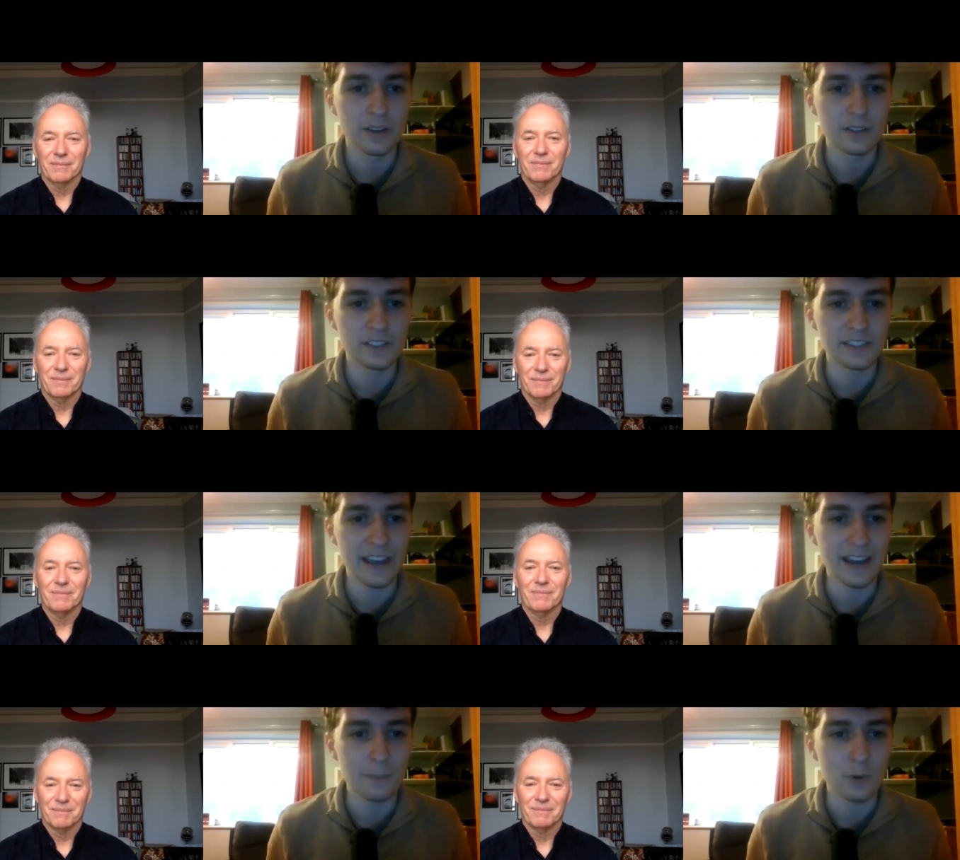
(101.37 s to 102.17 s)
Speaker 1: to
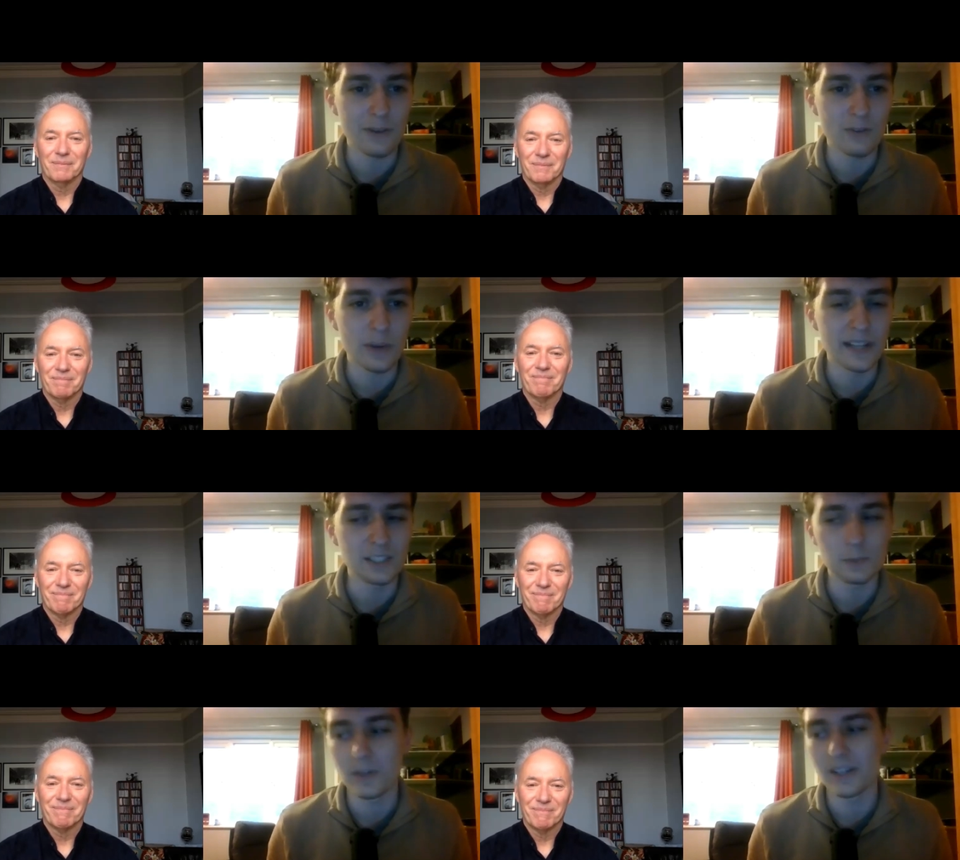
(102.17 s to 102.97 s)
stay up, whoever
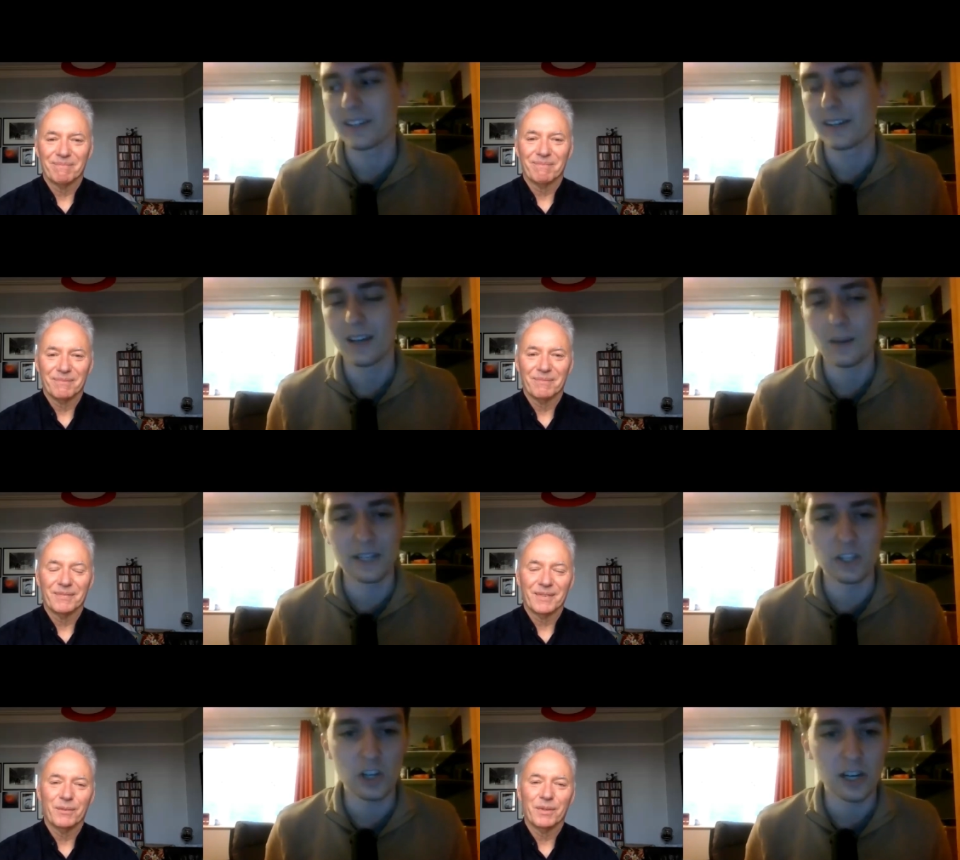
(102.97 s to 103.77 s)
wins. But I
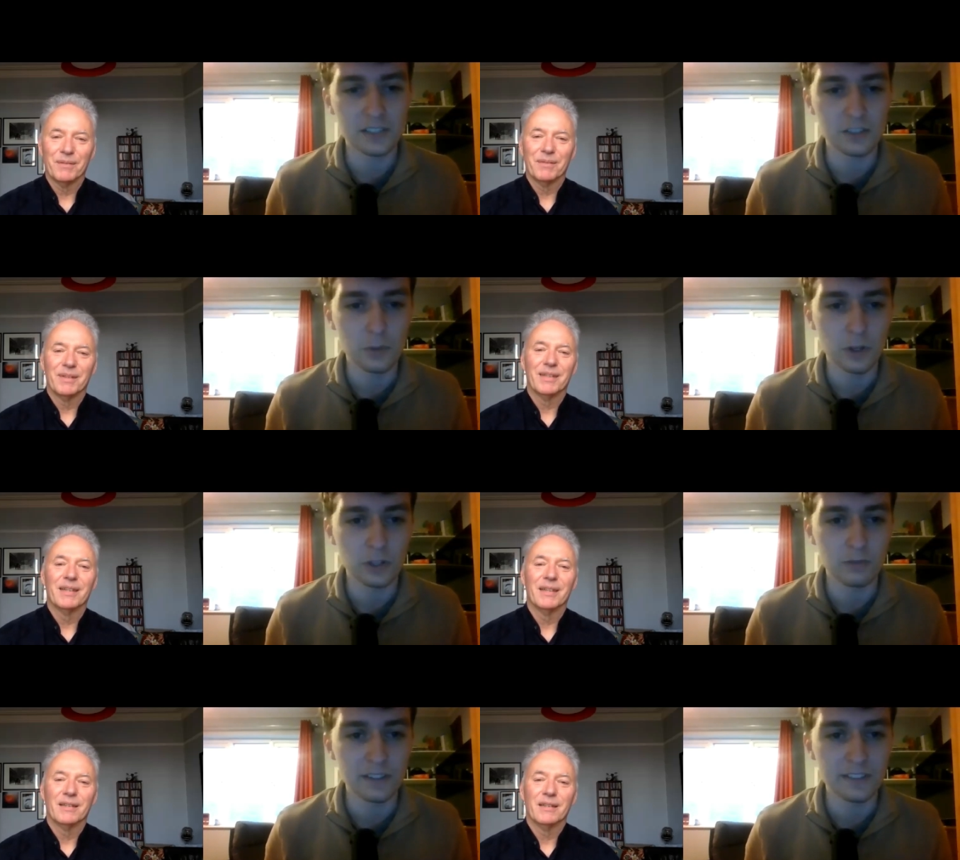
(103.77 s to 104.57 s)
mean, Newcastle have put a
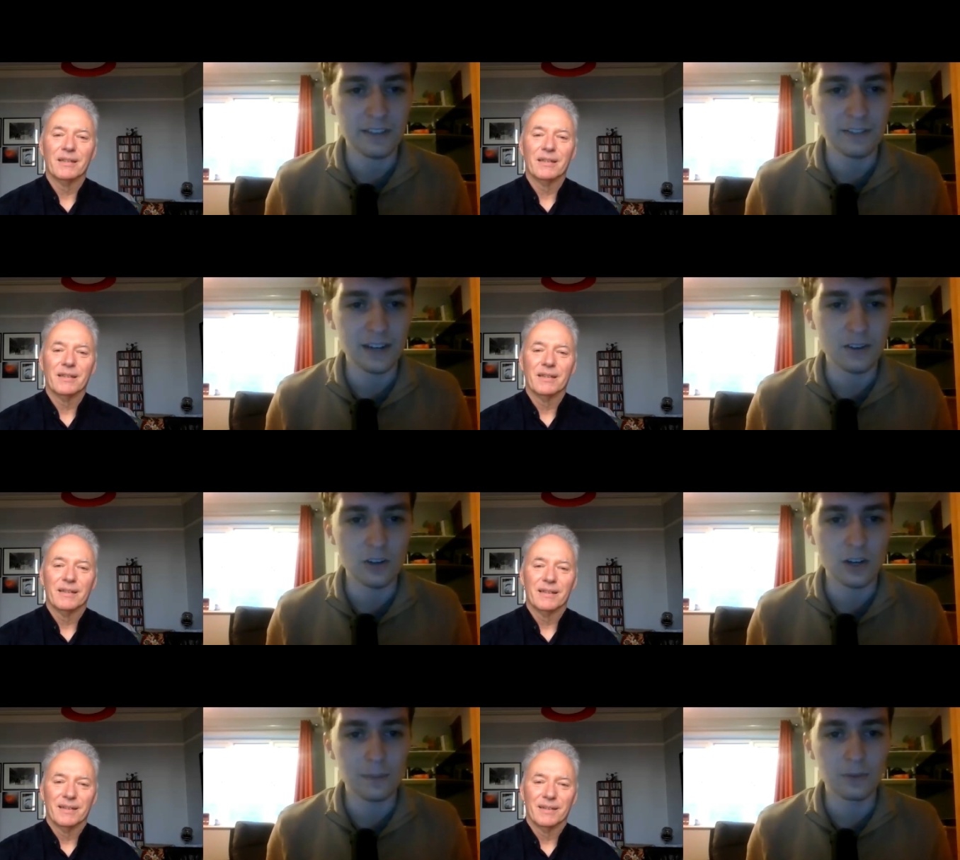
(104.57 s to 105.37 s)
good run together now, got
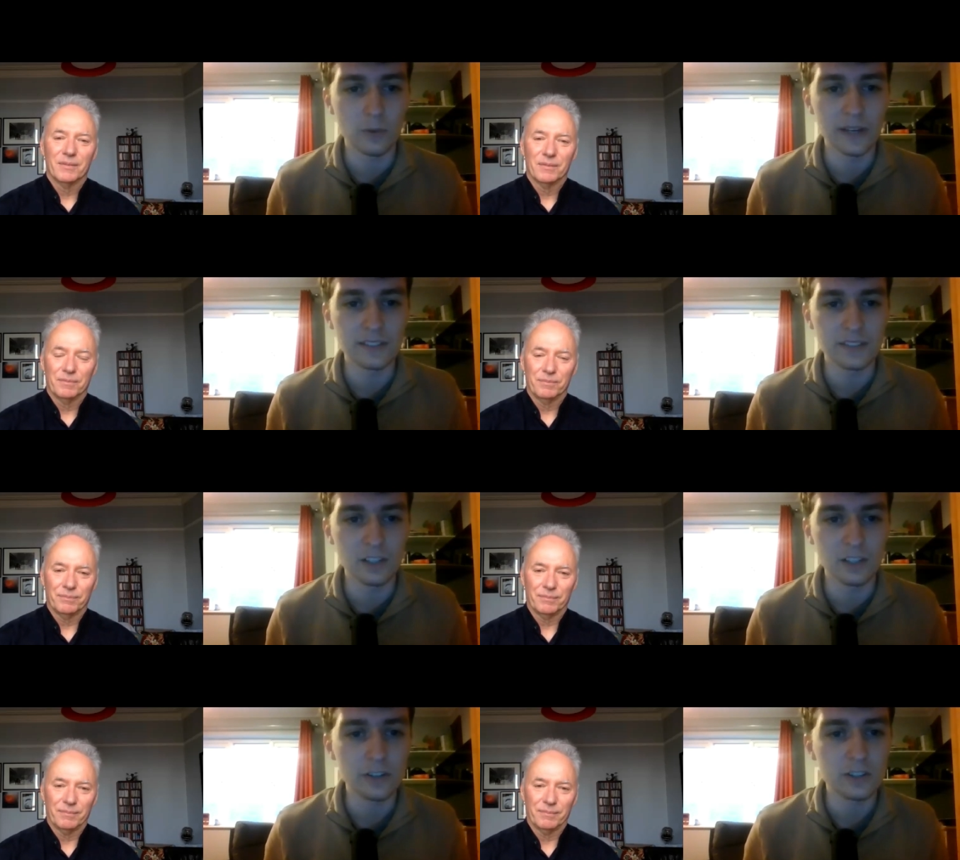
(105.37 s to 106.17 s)
a couple of wins
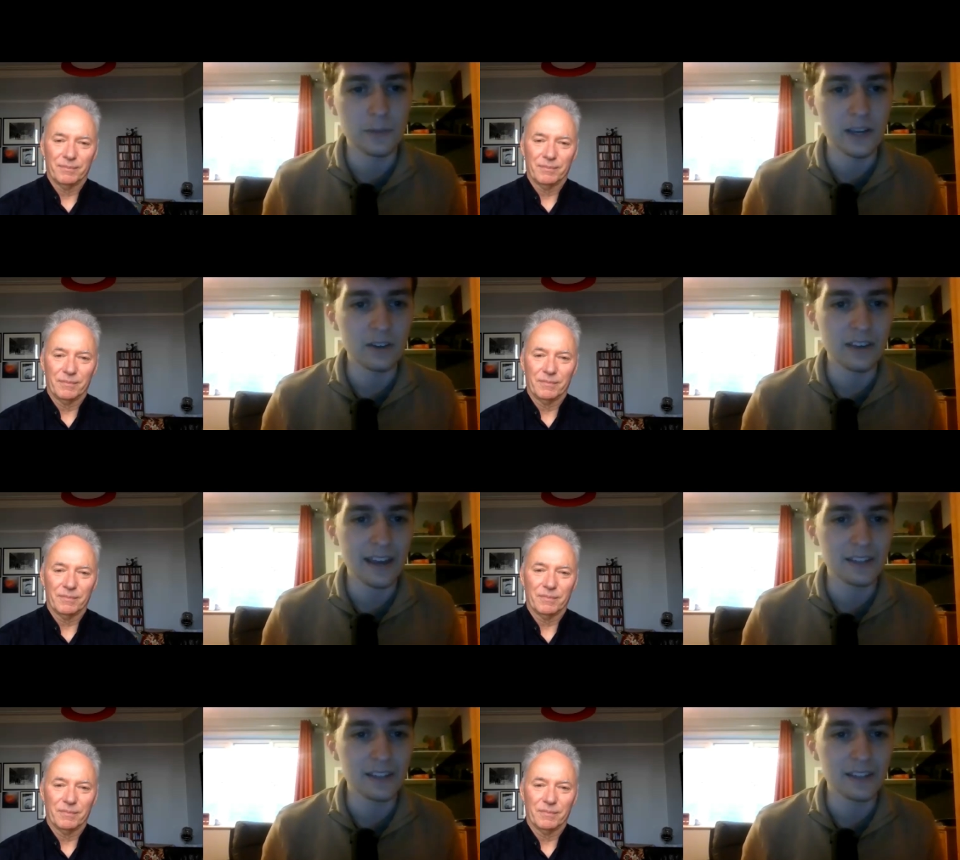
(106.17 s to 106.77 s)
and look to be okay.